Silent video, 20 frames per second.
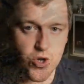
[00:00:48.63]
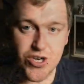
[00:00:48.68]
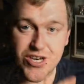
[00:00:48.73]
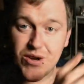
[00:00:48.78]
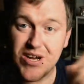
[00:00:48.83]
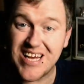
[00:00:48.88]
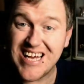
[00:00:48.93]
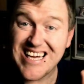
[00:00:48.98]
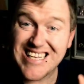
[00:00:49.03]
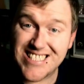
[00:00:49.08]

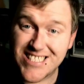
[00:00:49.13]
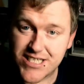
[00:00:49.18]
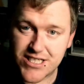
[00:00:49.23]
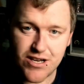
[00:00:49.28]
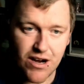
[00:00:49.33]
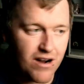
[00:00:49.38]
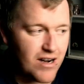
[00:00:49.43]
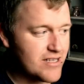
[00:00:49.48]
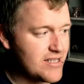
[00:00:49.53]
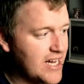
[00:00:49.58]
wood
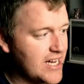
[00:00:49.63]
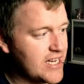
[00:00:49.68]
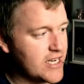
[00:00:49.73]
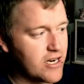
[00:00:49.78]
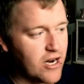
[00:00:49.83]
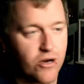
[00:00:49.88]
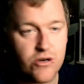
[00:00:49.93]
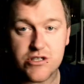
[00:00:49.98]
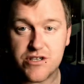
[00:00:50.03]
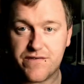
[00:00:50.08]
inside that
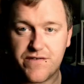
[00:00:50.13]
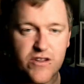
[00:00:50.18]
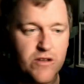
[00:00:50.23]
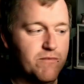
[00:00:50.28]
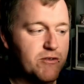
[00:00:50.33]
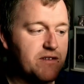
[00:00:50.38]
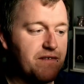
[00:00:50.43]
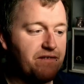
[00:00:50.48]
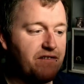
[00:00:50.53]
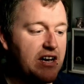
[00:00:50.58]
enclosure for
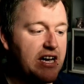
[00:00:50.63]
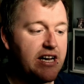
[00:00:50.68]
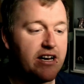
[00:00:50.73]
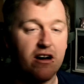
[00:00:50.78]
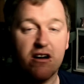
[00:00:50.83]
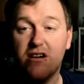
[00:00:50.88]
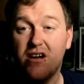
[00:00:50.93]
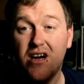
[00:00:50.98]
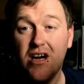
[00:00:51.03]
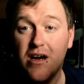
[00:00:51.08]
them to feed
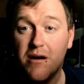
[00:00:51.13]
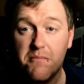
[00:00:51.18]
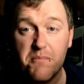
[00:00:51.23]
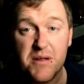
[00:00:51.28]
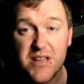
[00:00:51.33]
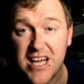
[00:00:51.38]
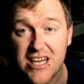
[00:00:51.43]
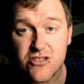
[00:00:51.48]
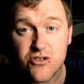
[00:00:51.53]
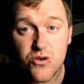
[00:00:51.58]
on,
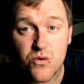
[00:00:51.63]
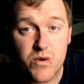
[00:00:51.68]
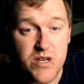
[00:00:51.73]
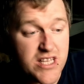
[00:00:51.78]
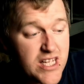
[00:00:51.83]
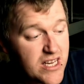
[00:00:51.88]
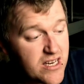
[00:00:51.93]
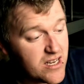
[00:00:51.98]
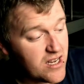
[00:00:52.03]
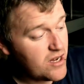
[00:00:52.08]
but that's all
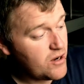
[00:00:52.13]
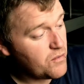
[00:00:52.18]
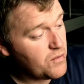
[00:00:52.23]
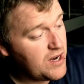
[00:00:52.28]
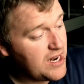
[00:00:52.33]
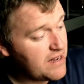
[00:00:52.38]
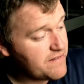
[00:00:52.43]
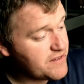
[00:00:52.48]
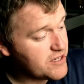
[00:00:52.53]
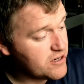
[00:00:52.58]
we did.
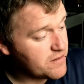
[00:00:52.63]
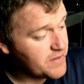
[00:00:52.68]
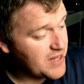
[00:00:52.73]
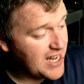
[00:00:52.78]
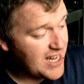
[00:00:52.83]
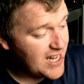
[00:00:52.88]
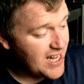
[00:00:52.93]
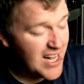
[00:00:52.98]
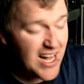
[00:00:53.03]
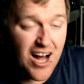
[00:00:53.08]
We left it up
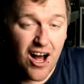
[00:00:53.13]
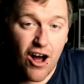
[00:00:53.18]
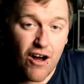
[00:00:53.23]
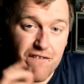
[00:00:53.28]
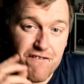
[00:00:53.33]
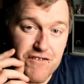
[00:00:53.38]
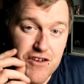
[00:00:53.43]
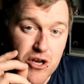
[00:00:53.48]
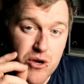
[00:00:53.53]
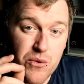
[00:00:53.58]
there.
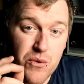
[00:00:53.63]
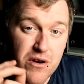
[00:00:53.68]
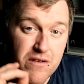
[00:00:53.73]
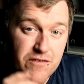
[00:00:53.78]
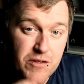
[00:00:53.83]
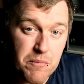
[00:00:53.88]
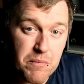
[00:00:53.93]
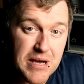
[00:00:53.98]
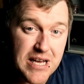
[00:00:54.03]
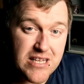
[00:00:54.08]
A few
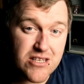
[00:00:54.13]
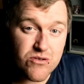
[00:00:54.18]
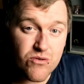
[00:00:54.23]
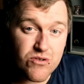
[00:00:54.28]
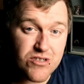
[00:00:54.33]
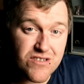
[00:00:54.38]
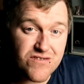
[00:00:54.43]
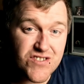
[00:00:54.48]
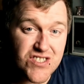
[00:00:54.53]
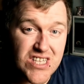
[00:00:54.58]
of the
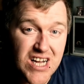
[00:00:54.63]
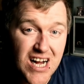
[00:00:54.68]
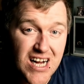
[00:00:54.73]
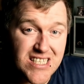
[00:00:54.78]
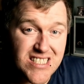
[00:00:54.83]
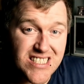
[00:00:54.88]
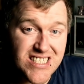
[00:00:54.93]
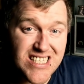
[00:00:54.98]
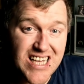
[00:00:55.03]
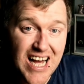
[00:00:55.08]
beetles have
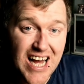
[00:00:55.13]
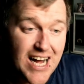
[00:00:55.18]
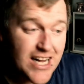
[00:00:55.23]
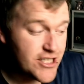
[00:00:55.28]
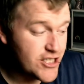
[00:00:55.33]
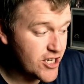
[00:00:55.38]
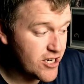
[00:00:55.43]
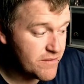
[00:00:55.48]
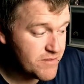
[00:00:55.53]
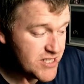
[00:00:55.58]
started to
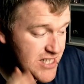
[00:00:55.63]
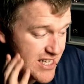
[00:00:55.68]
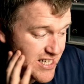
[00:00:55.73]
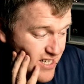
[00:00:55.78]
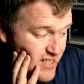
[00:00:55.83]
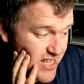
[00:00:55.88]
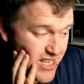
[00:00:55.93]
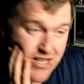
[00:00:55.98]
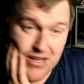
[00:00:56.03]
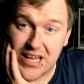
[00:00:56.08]
hatch, and I'm sat
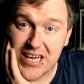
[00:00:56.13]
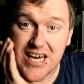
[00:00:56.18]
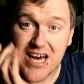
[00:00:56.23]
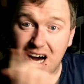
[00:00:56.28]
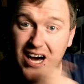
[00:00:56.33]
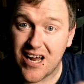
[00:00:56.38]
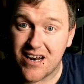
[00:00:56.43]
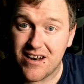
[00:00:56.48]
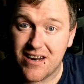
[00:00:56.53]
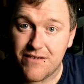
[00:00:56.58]
there thinking they
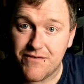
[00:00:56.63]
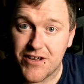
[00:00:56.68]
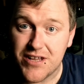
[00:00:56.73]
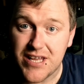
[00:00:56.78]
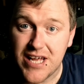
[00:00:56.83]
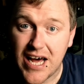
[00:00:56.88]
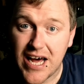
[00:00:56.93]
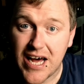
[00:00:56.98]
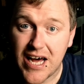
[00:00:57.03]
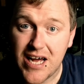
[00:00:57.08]
can't live
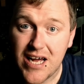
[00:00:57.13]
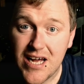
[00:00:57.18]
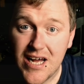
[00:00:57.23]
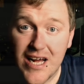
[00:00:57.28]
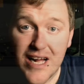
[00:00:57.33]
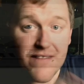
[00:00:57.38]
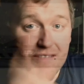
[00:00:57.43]
in there.